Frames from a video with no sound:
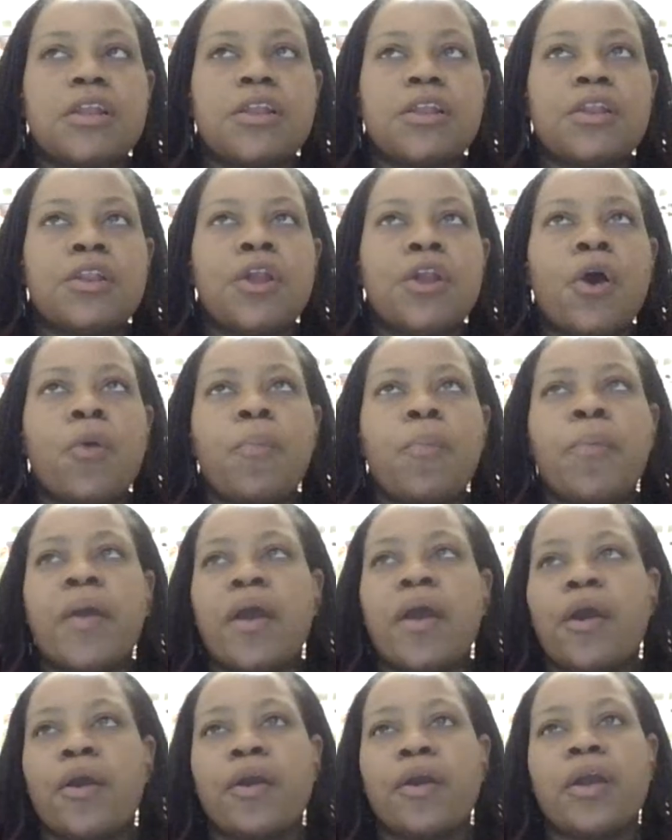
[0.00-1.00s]
no
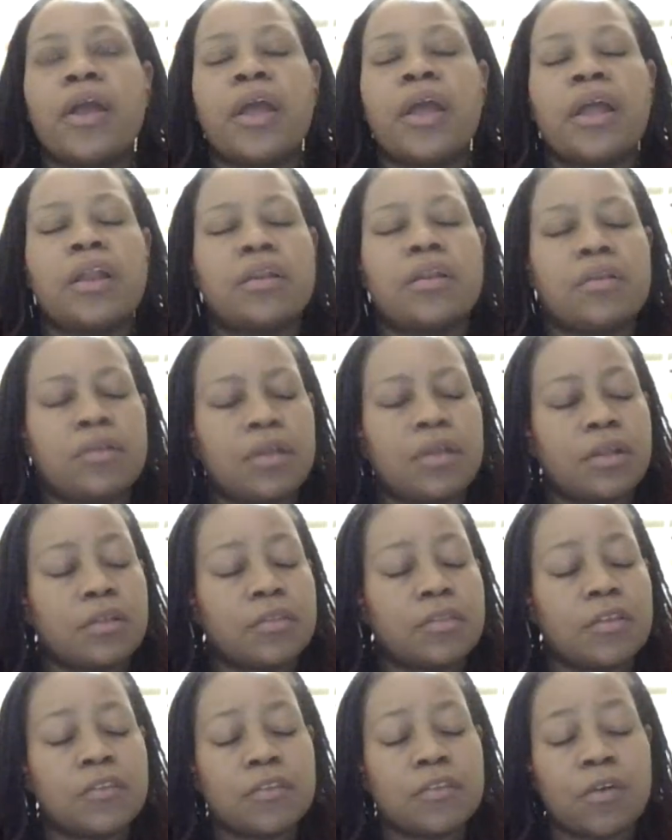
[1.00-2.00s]
parent,
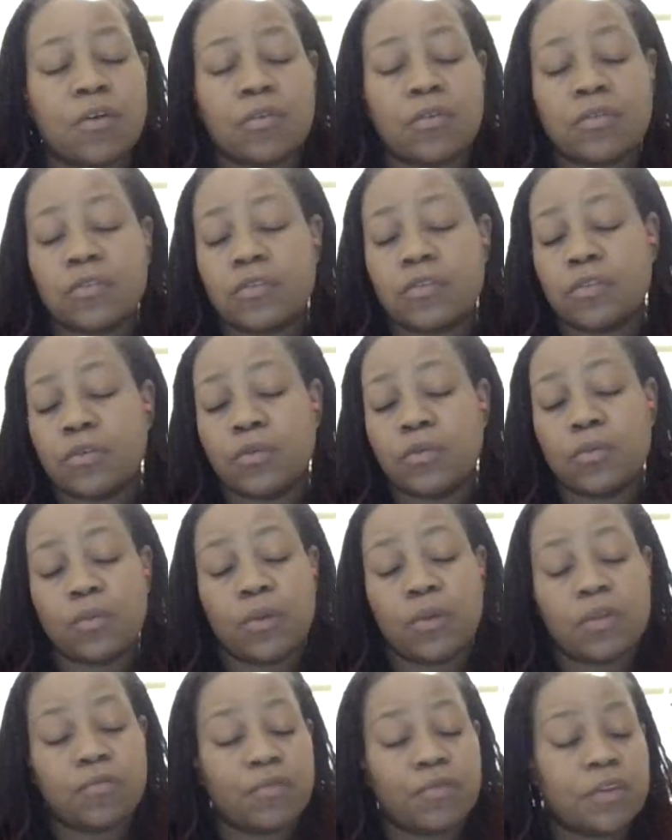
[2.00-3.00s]
and this goes to
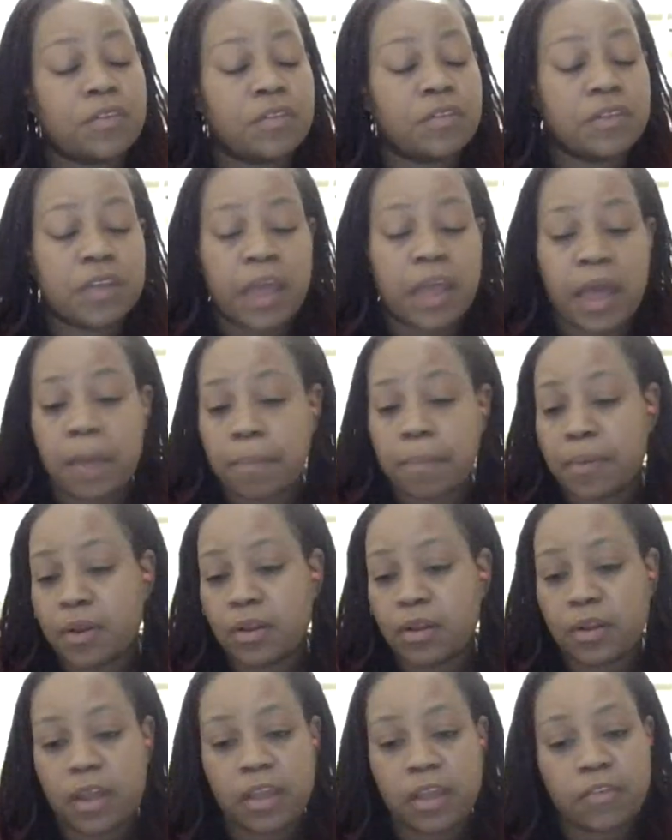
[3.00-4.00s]
what recently happened
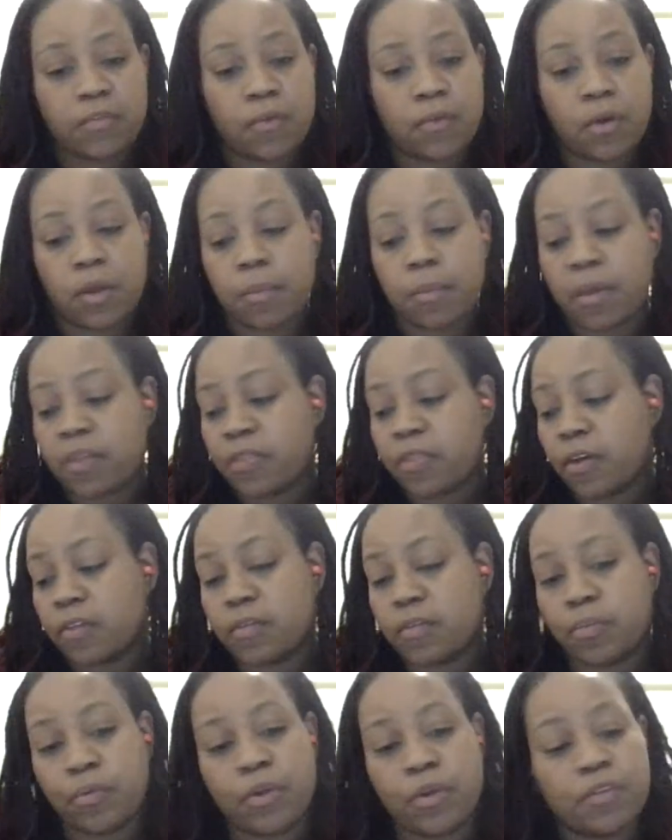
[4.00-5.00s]
in Nashville, and my thoughts
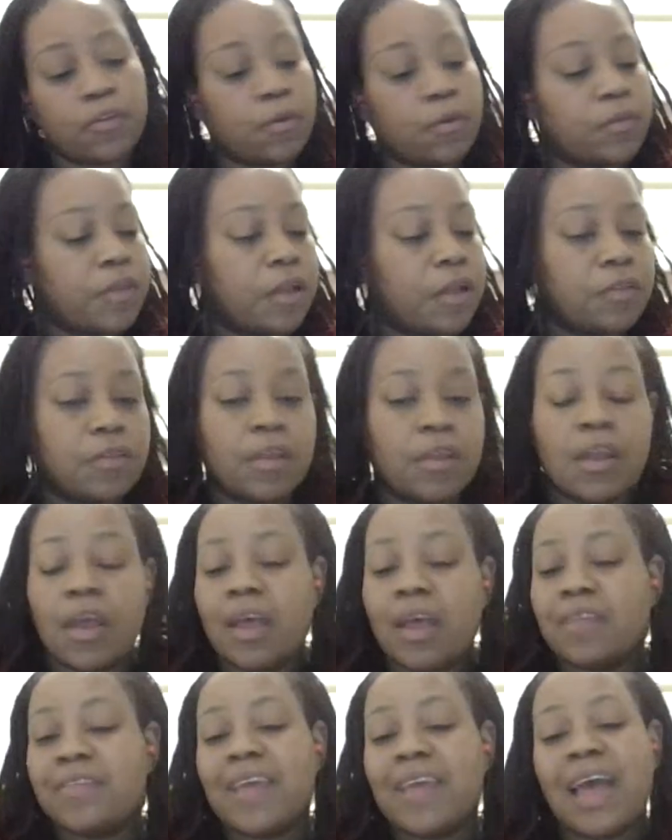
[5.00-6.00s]
and prayers goes out.
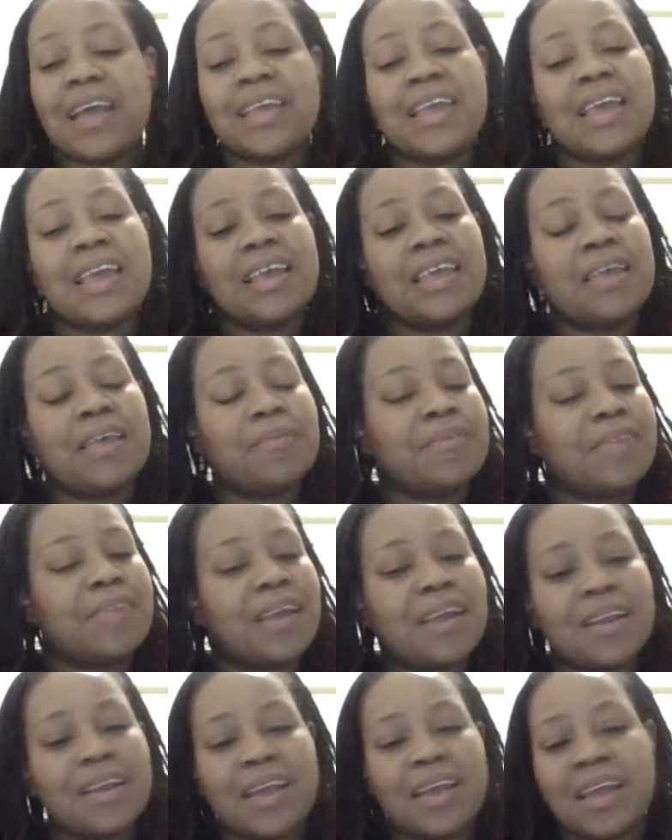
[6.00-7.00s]
See, I can't keep
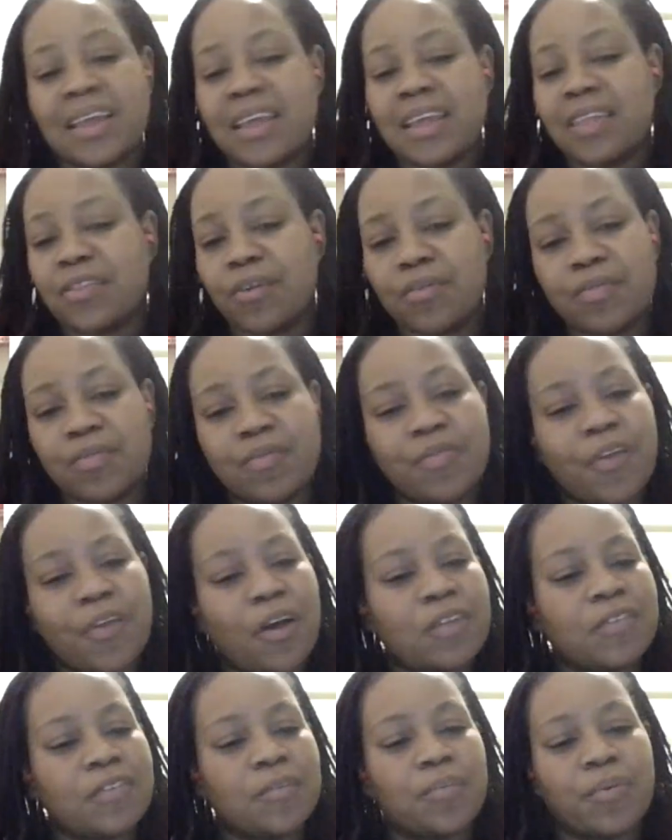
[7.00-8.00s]
saying that either.
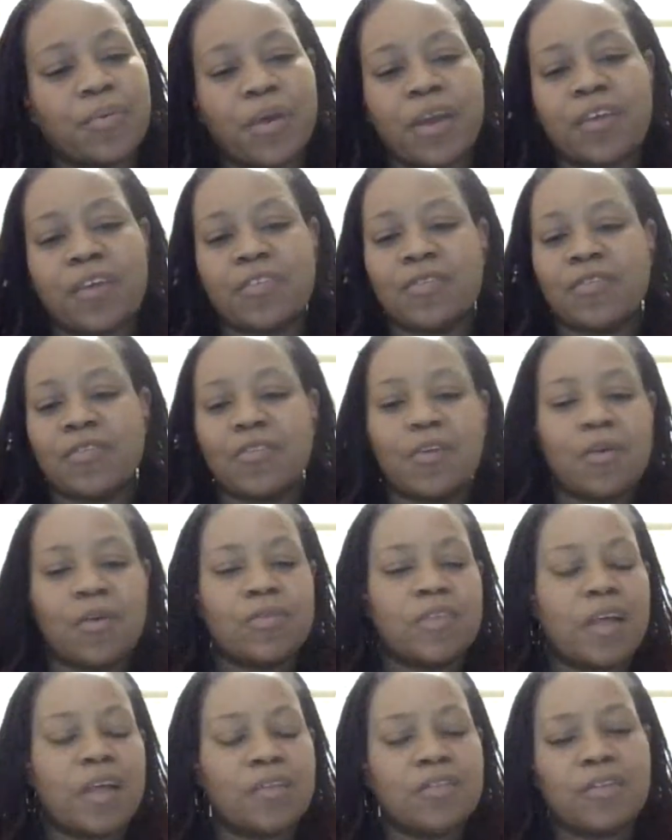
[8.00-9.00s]
Thoughts and prayers
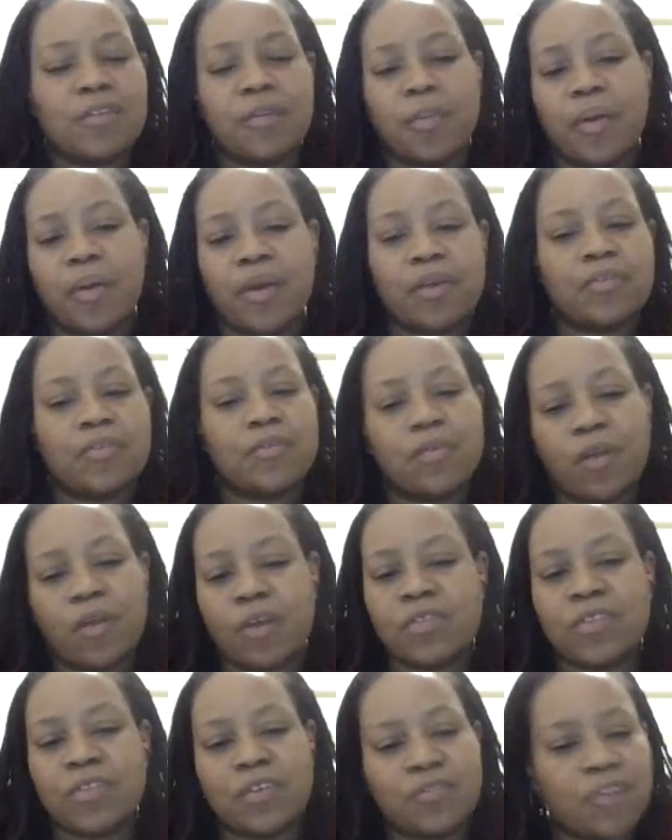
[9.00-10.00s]
goes out to the parents who
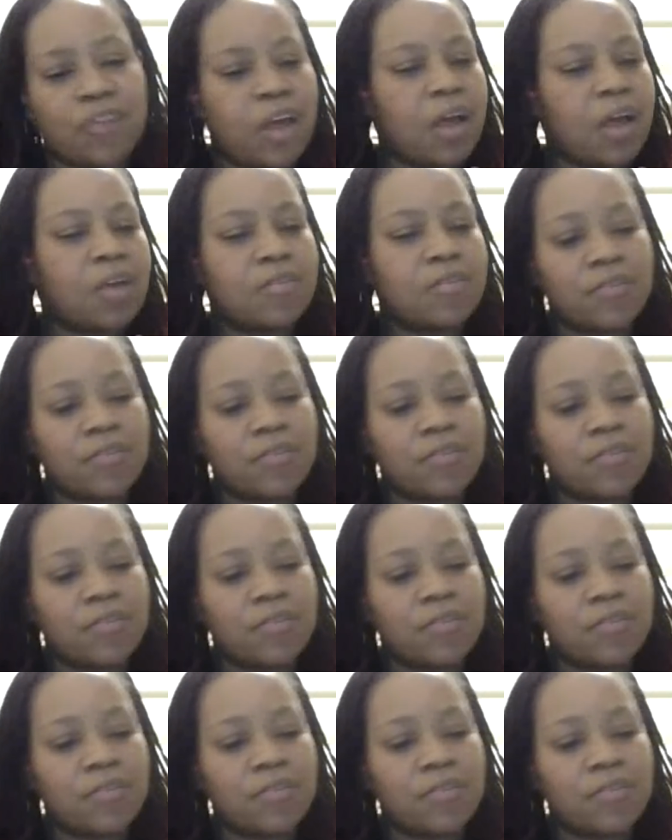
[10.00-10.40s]
lost their child